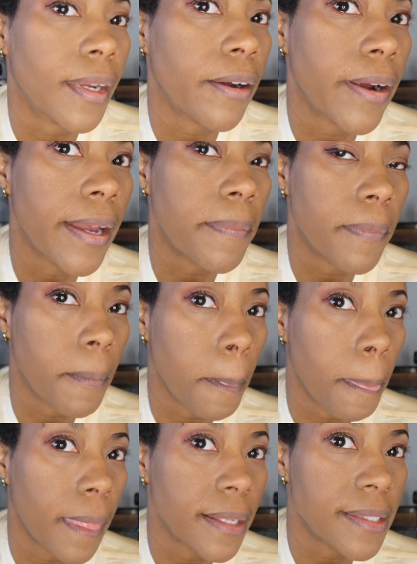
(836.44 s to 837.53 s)
All right,
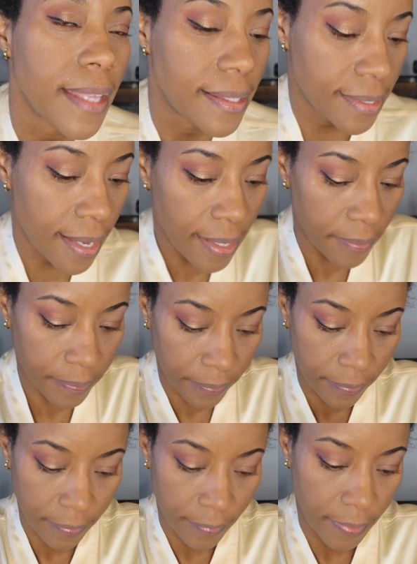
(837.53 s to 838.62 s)
that's that side.
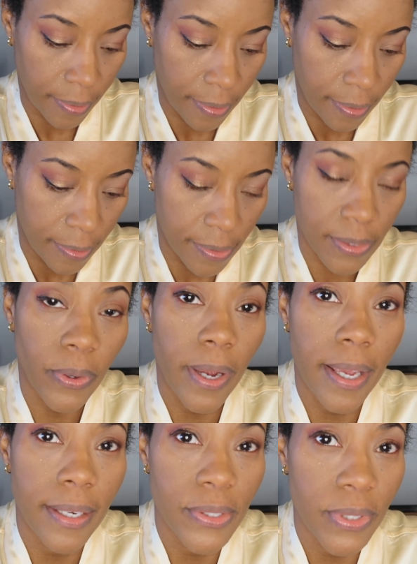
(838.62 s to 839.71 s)
Let's go
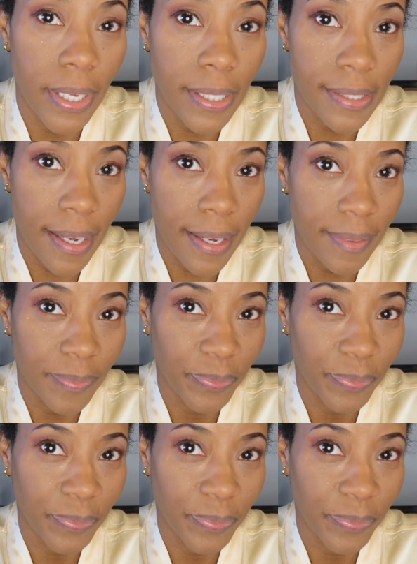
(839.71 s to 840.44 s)
ahead and do the next side.